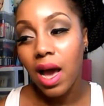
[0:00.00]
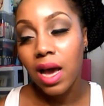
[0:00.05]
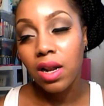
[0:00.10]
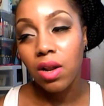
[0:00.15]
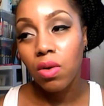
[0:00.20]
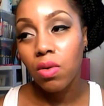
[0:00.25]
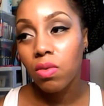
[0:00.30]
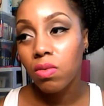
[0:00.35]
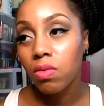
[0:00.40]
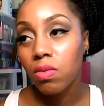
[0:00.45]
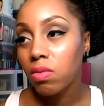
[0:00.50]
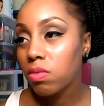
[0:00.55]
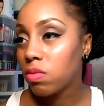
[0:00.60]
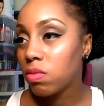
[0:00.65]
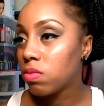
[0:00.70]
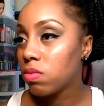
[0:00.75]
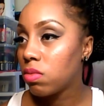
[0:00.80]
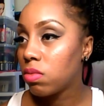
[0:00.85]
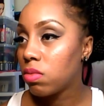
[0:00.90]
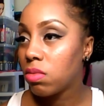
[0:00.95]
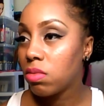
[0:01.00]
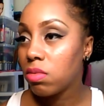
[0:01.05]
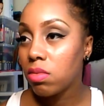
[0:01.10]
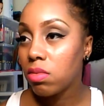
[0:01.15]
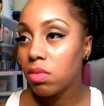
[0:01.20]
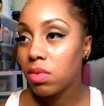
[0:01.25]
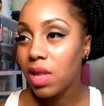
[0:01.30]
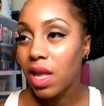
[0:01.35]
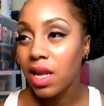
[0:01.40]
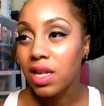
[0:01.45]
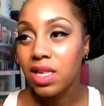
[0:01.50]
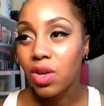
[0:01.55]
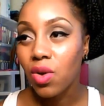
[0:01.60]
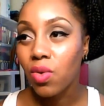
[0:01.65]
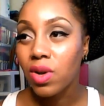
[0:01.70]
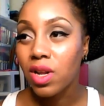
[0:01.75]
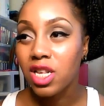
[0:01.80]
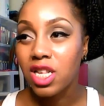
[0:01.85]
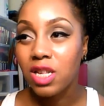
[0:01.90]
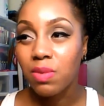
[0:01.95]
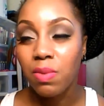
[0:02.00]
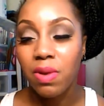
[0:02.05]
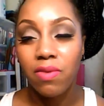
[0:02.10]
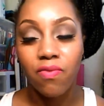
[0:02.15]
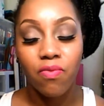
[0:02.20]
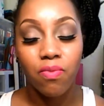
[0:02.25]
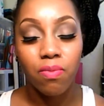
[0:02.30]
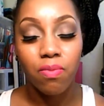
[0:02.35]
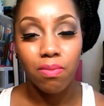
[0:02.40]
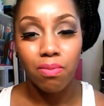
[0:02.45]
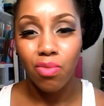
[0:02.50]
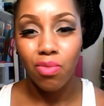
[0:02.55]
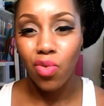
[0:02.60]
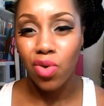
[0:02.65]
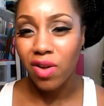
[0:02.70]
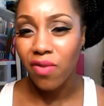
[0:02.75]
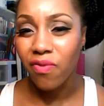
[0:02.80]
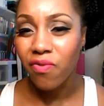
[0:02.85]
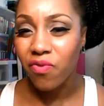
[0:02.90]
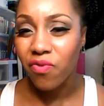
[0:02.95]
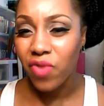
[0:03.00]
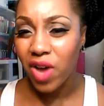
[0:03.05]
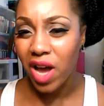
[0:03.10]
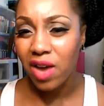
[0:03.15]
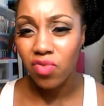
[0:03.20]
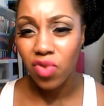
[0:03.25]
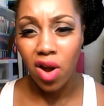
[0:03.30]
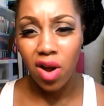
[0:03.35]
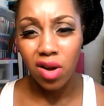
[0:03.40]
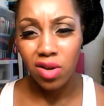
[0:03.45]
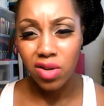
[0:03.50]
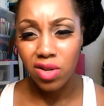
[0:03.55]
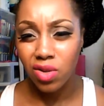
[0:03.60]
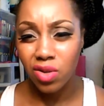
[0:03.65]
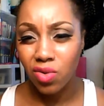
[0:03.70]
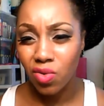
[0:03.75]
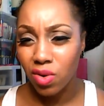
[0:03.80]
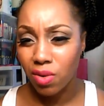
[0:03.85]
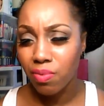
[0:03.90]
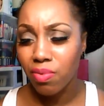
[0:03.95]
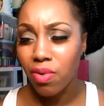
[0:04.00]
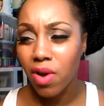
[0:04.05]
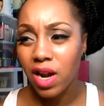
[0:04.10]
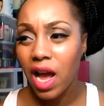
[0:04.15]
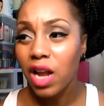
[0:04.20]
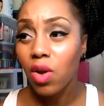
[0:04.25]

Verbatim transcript: I don't like to go in and spend more than five dollars on a product.